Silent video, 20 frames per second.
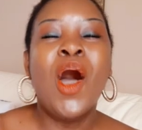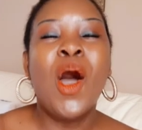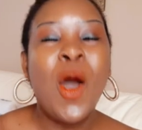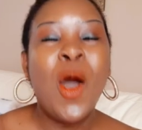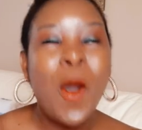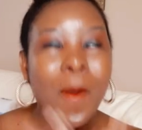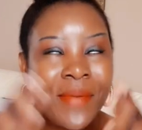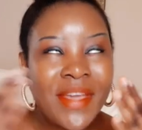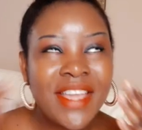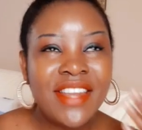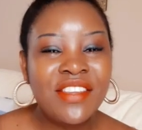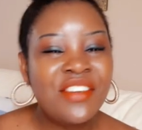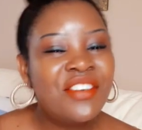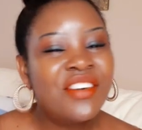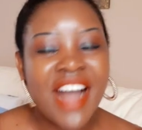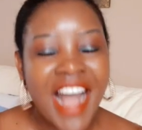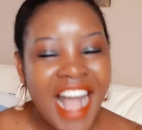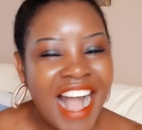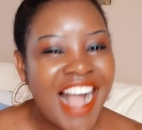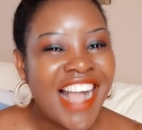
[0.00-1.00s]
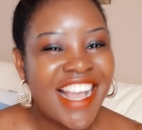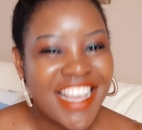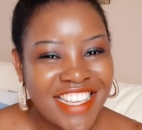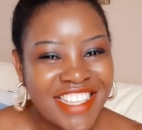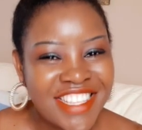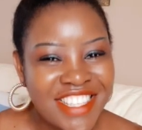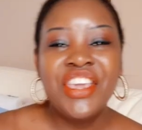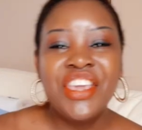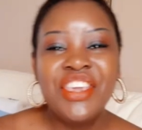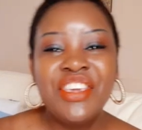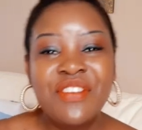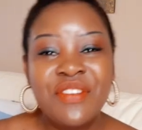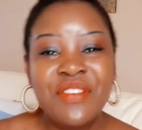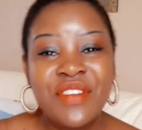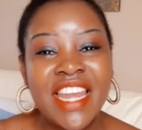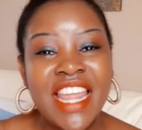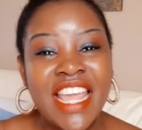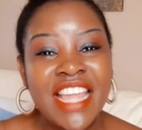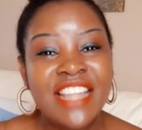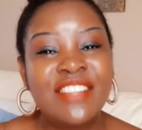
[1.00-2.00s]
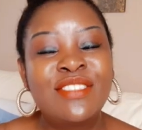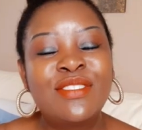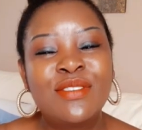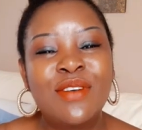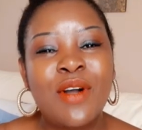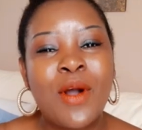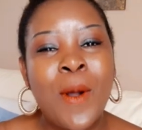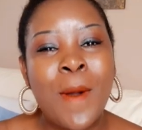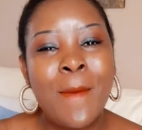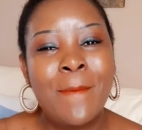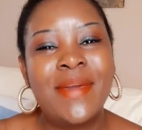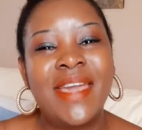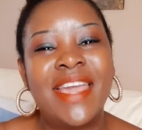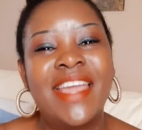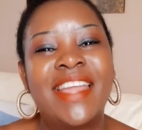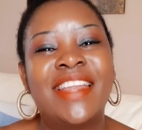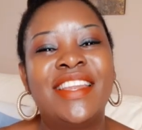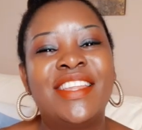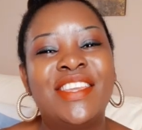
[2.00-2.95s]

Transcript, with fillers: open your eyes. You need to open